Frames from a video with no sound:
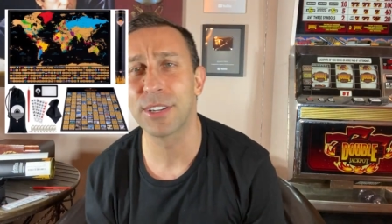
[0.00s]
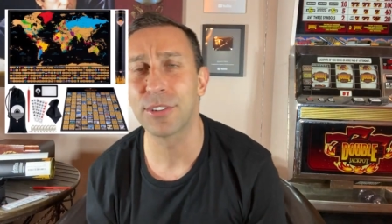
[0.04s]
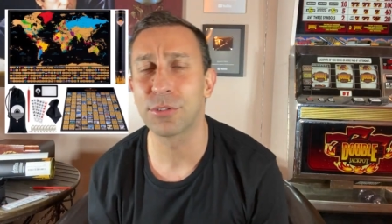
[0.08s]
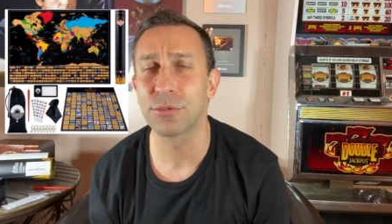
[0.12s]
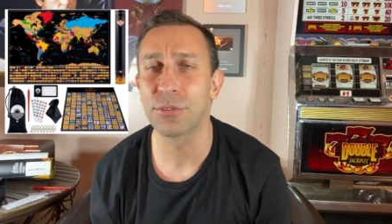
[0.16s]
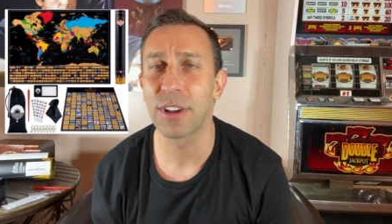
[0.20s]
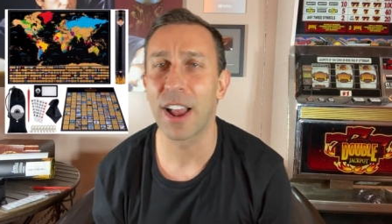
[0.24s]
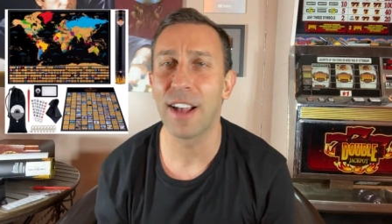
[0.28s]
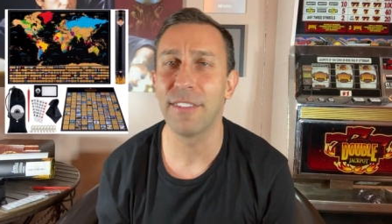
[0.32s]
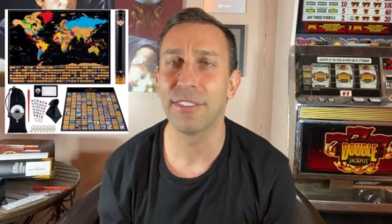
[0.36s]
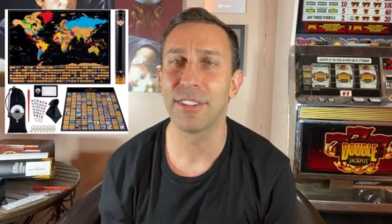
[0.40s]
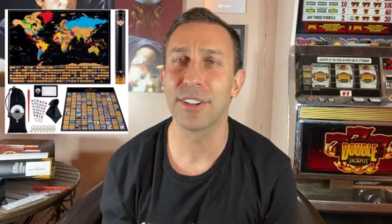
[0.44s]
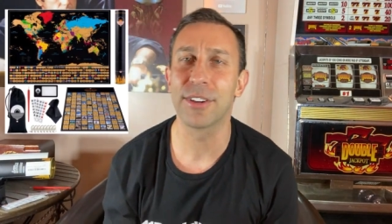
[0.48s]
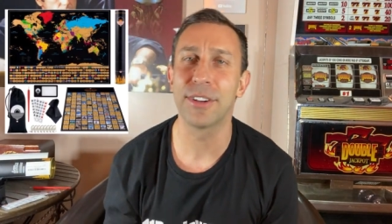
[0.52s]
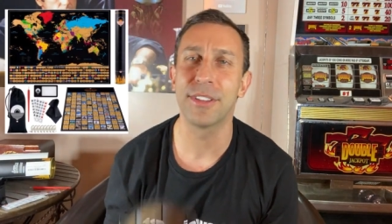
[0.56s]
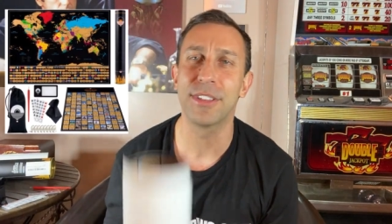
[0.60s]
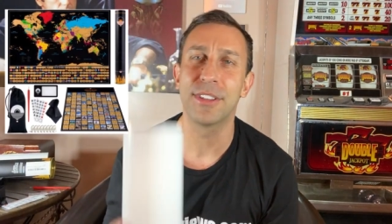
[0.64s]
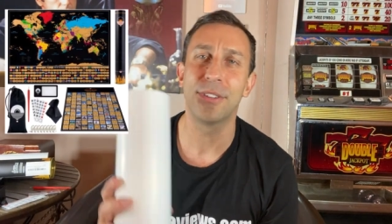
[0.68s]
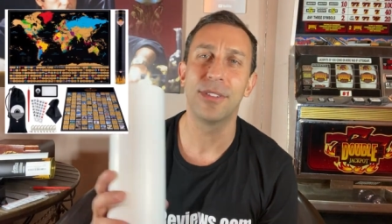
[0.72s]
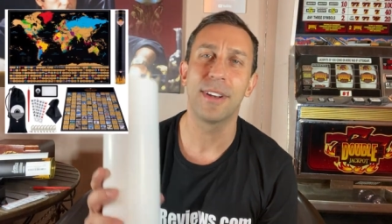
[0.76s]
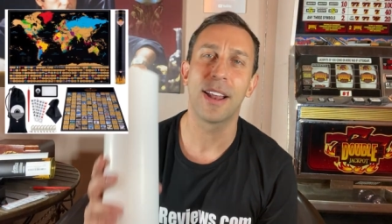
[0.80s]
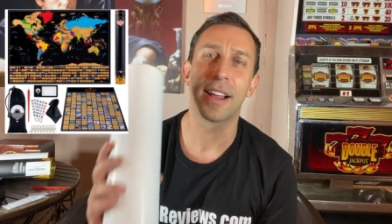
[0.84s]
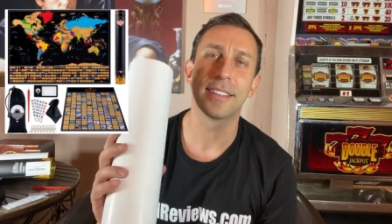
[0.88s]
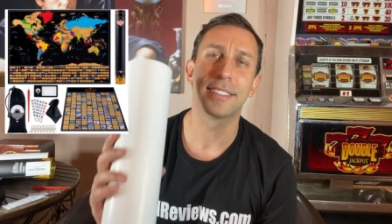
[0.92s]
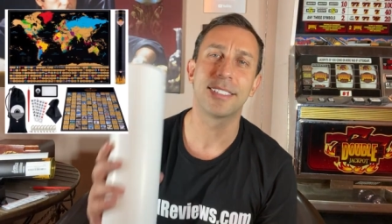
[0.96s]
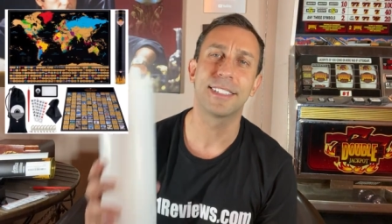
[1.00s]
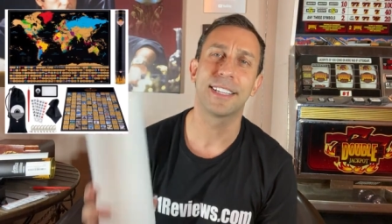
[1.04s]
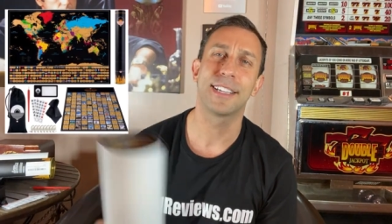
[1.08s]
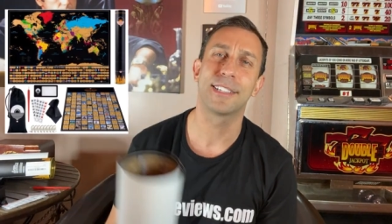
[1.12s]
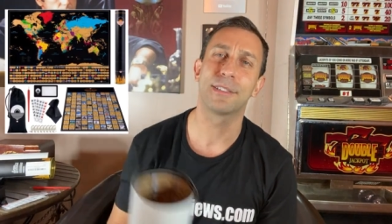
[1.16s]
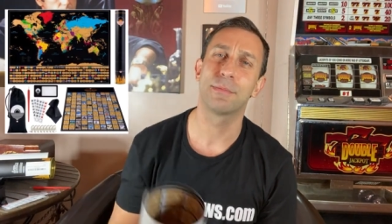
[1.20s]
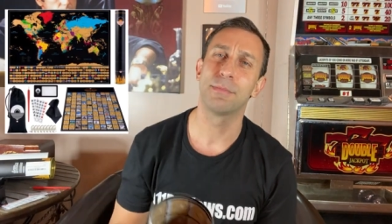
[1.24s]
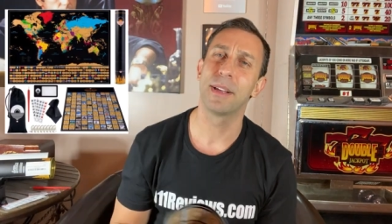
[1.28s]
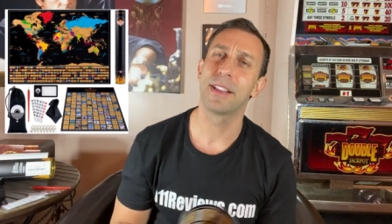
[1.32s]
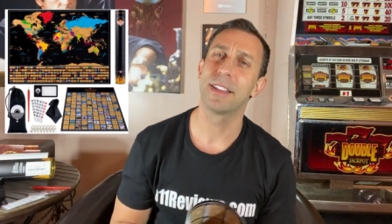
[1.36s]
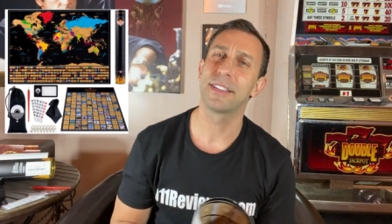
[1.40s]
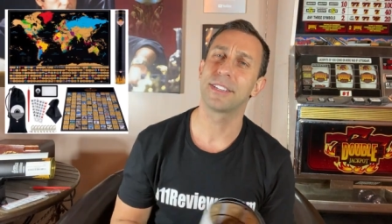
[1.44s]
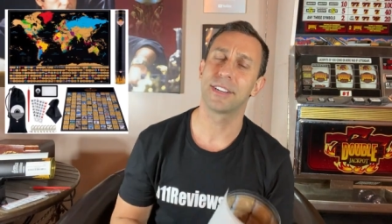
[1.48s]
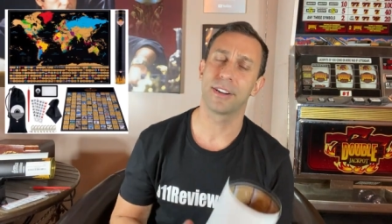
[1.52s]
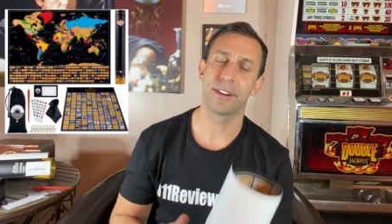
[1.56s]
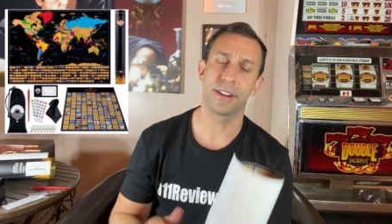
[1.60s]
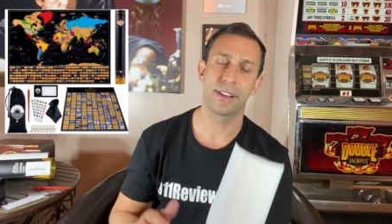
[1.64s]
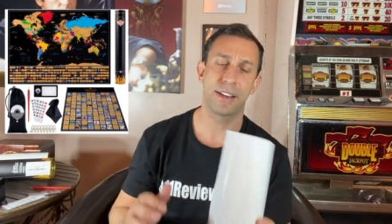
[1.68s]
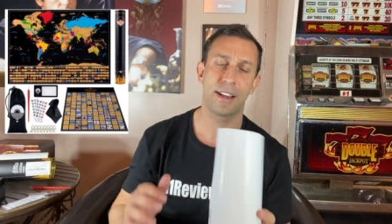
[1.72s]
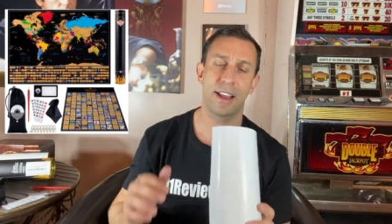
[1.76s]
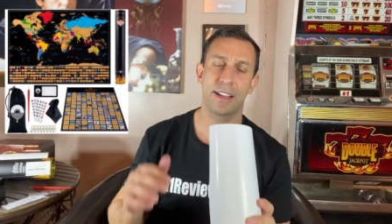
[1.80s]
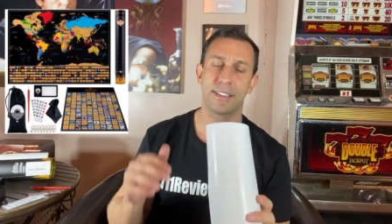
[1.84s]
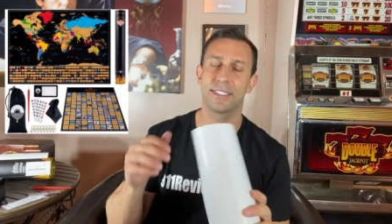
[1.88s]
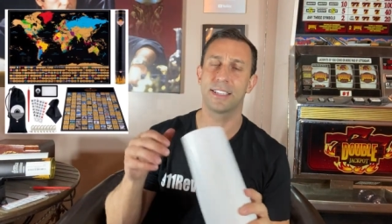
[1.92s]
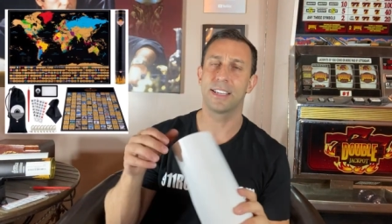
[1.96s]
a traveler in the United States military,
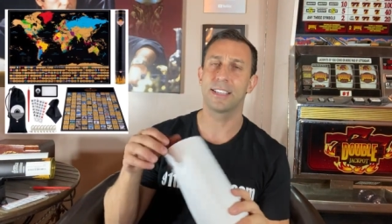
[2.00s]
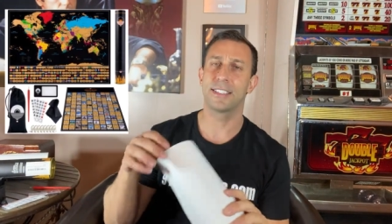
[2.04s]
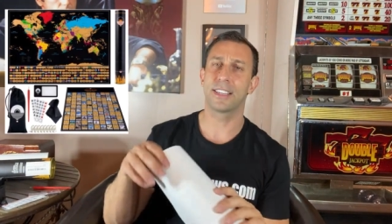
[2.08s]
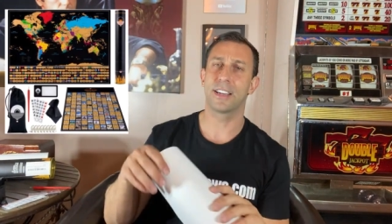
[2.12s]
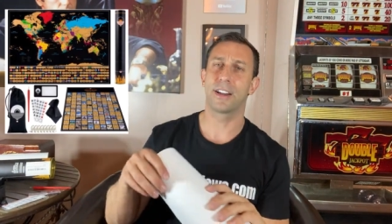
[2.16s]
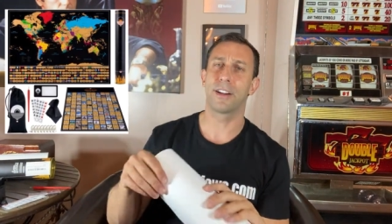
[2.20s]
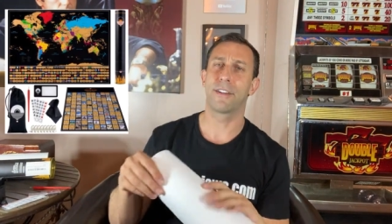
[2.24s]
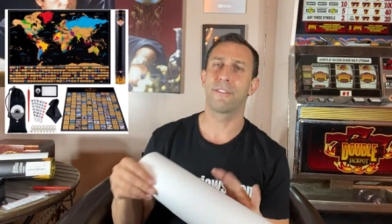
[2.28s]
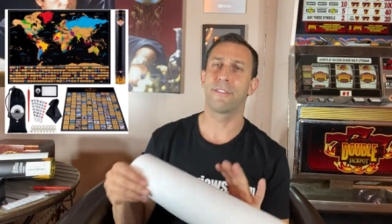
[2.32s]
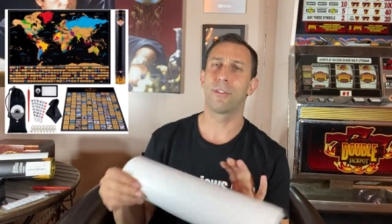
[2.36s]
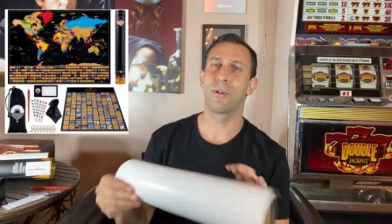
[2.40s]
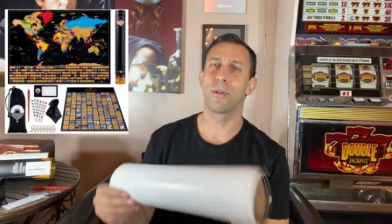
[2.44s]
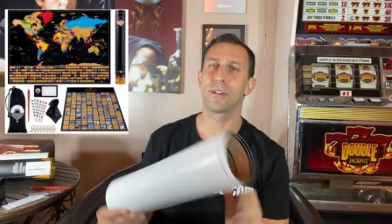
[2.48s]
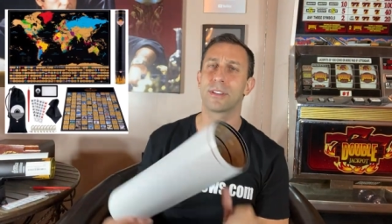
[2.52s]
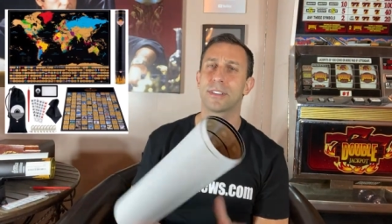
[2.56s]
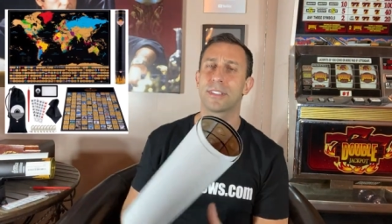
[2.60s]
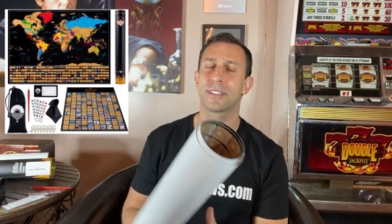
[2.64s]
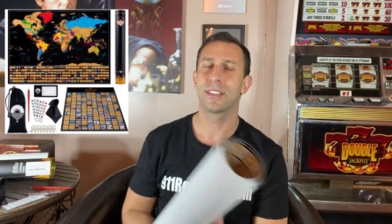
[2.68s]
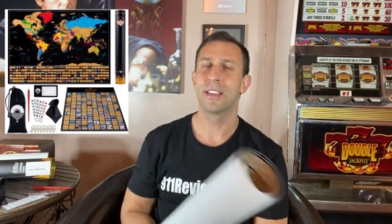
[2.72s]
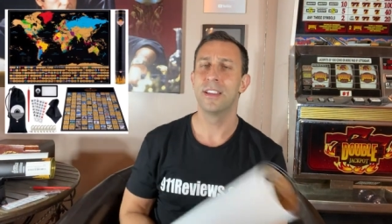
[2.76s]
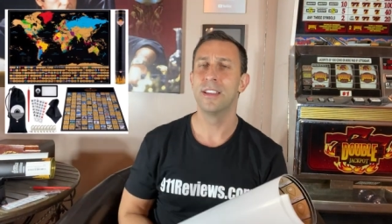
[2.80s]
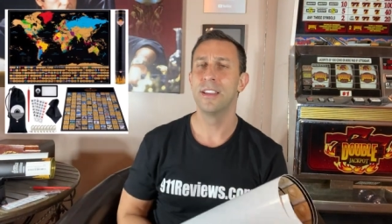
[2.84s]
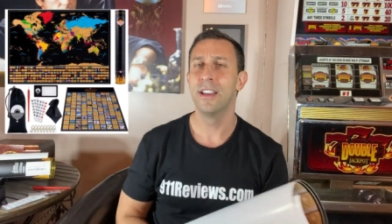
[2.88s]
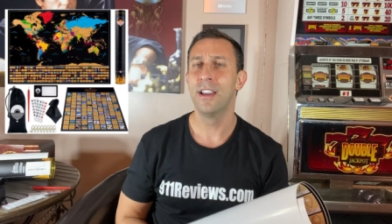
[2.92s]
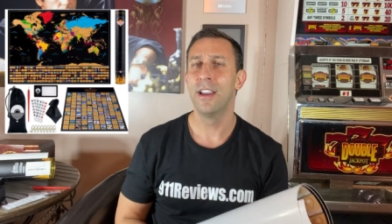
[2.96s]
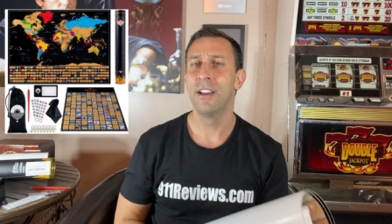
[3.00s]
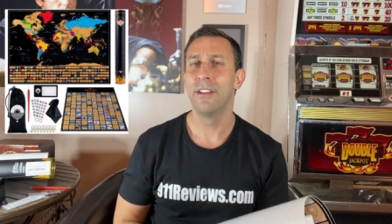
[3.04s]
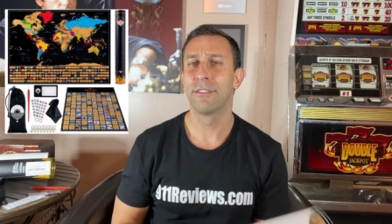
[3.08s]
United States Air Force